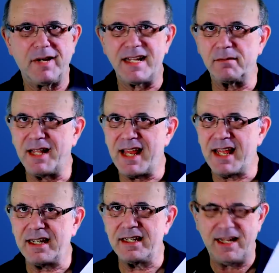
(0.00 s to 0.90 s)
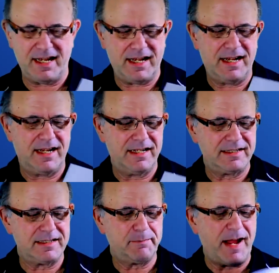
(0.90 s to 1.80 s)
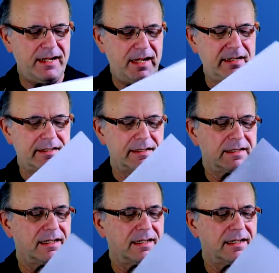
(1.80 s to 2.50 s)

Bottom line, despite its